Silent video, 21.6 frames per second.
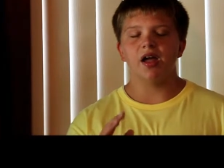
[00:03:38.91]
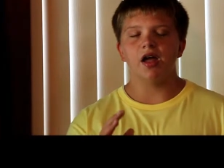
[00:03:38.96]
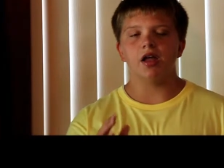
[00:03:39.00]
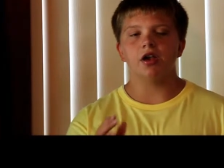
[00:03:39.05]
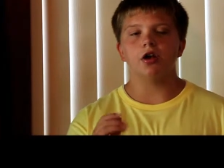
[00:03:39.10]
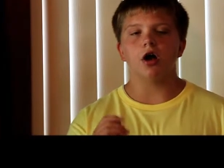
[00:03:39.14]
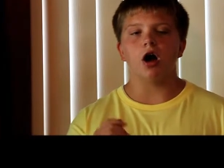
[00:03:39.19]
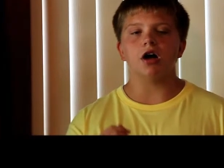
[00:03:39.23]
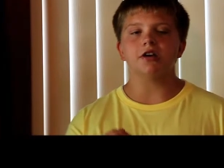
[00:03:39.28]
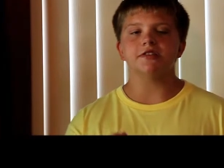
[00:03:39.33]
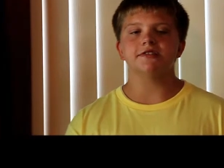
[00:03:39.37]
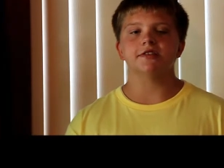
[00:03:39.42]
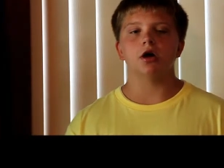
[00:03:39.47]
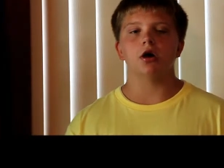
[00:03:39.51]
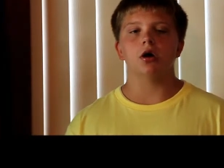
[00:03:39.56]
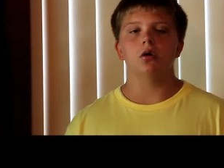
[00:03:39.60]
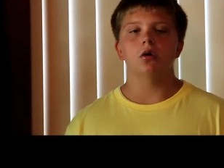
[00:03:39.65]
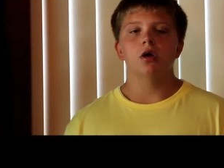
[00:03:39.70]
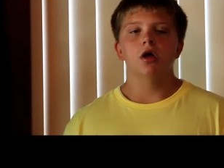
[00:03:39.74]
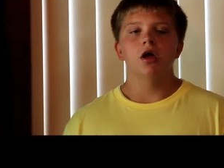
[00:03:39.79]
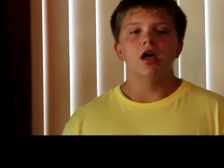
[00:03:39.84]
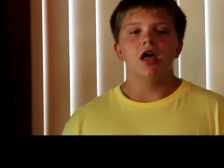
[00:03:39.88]
And
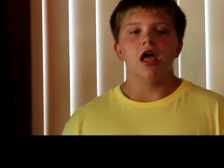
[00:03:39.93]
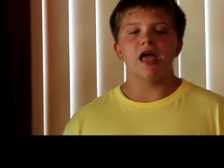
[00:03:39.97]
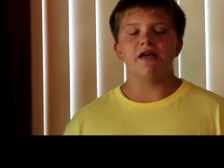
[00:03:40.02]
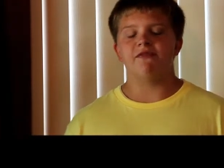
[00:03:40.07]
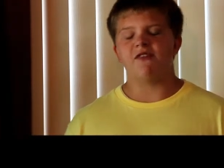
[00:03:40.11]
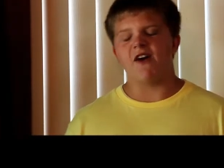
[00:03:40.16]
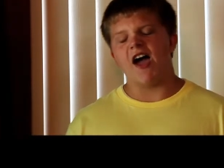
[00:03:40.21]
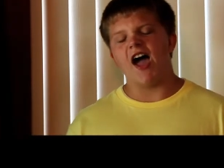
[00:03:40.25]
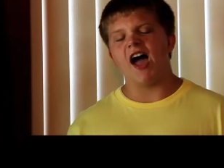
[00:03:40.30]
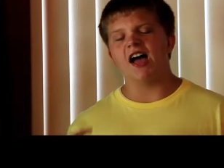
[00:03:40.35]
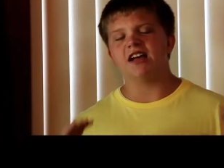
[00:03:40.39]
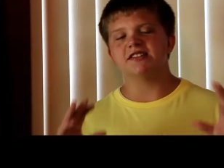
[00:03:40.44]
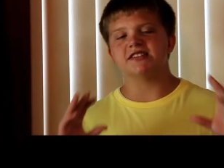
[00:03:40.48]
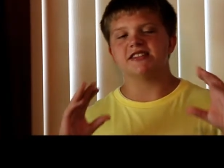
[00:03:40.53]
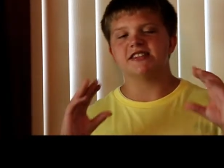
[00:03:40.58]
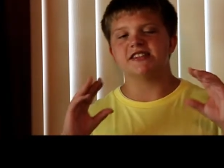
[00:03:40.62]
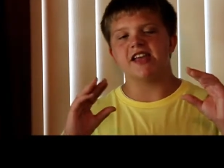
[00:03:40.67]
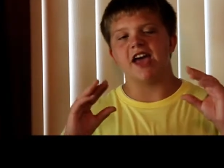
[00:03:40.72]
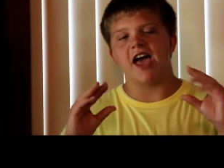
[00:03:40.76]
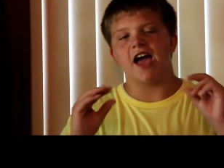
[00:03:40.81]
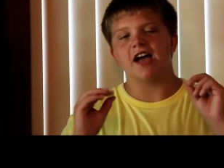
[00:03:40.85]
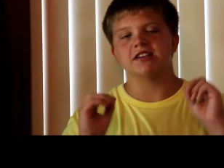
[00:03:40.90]
also, if it has
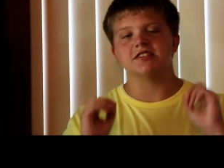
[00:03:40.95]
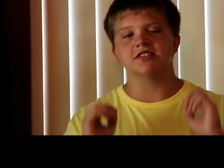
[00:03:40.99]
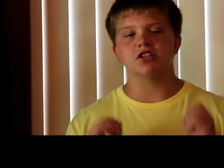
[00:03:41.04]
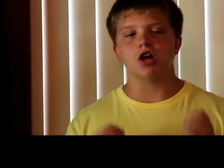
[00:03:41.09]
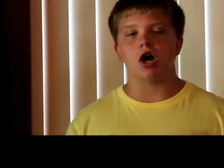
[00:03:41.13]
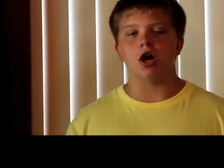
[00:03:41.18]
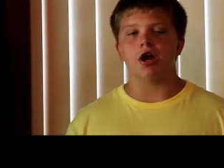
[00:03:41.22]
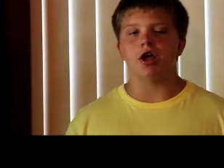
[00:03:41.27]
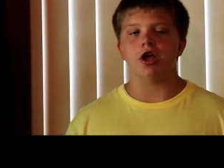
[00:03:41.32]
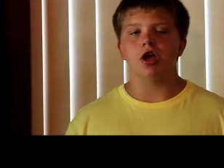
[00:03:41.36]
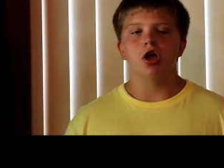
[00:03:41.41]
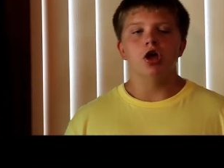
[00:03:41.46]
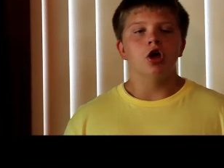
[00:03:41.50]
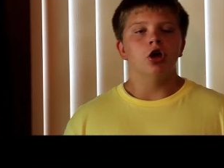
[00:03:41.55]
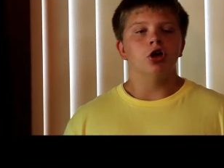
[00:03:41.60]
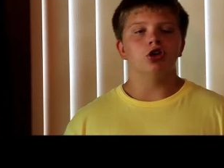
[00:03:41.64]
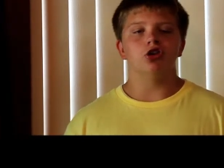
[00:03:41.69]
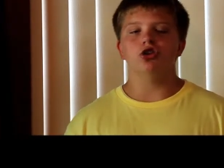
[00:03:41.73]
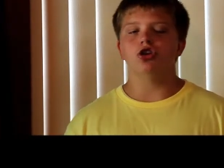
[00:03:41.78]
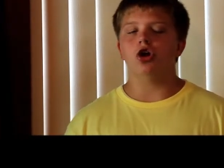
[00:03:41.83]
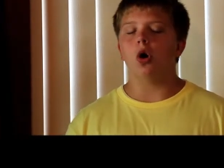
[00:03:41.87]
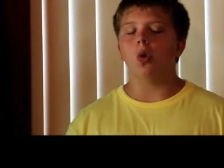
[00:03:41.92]
text on it,
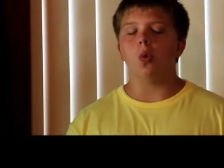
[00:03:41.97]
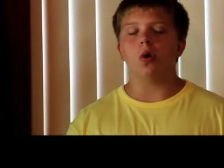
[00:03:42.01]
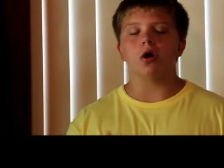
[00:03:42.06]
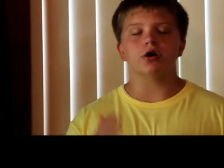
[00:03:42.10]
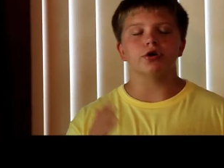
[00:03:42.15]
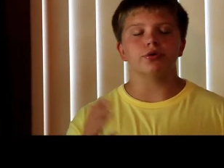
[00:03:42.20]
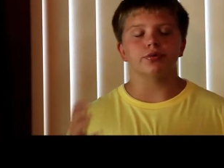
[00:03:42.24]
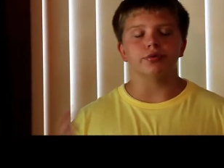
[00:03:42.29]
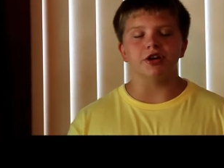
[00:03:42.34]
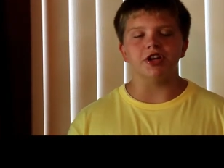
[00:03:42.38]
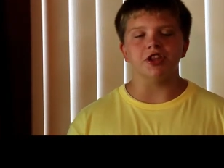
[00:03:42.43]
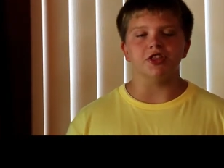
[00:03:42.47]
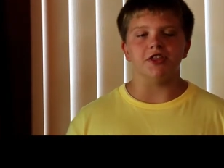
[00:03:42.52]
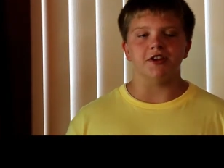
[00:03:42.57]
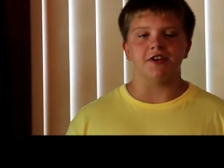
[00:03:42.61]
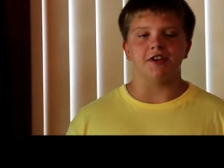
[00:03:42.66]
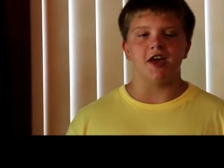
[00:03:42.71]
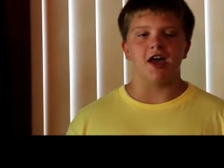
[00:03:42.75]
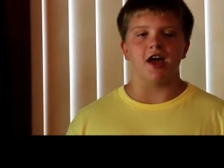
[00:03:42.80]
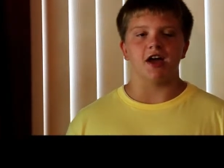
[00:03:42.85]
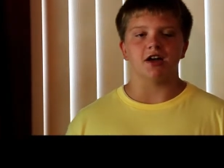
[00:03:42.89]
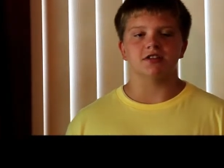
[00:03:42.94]
you don't want to read the
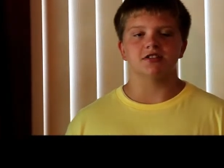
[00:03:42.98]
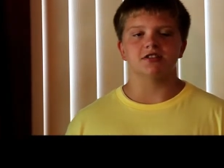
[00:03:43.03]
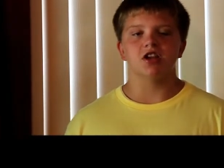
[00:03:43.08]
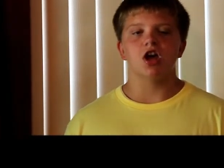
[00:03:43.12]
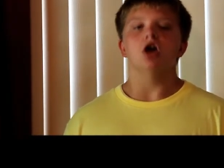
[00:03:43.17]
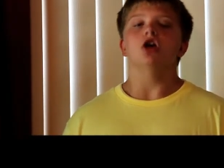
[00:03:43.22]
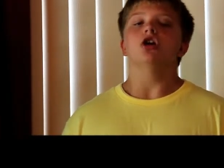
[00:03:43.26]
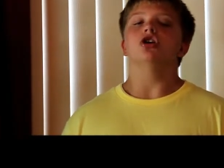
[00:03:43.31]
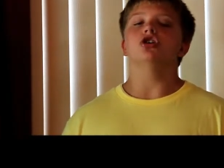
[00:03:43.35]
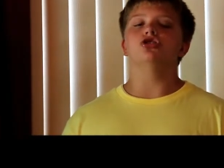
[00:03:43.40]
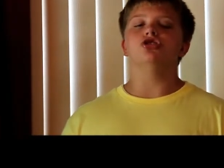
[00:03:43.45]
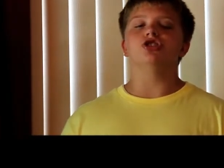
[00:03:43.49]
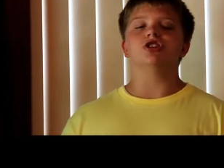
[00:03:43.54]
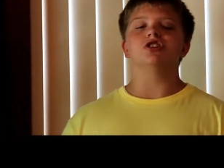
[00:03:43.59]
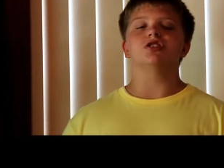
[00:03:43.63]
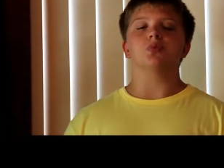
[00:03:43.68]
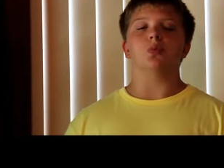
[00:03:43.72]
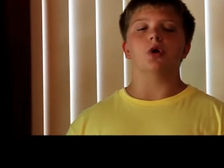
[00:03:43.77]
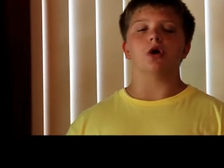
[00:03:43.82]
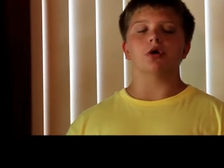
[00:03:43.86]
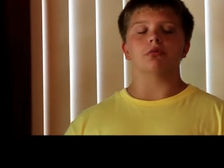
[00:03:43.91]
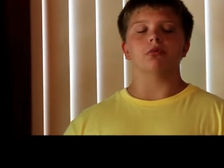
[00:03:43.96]
text, you just
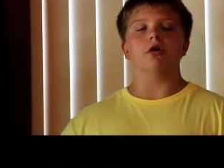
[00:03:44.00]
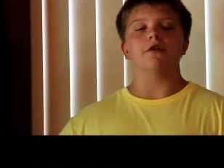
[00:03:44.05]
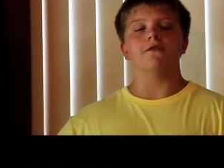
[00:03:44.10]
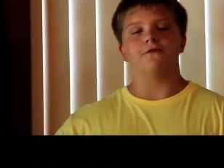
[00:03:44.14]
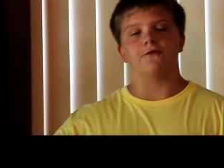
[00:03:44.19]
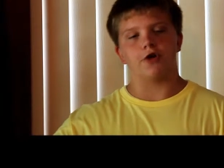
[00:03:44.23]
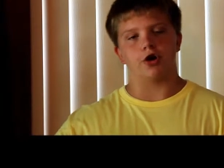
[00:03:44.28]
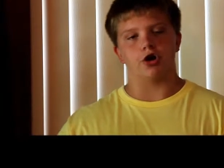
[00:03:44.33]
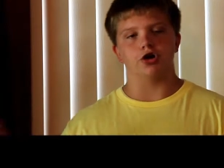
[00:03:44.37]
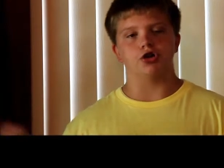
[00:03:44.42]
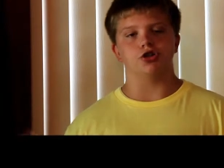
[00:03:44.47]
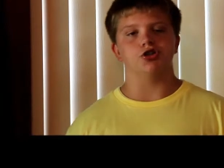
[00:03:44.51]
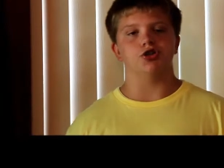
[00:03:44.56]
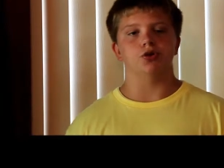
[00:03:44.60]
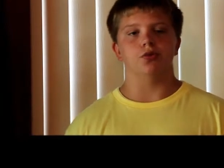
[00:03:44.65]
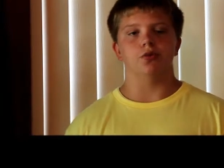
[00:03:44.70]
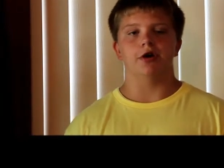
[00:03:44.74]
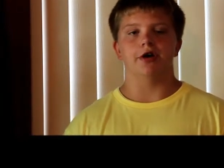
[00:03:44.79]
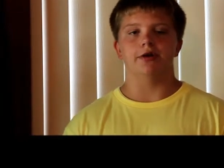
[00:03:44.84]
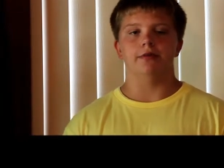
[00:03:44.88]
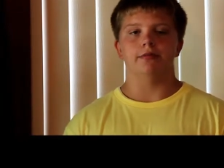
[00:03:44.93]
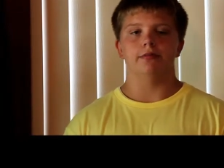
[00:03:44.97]
want to refer to it.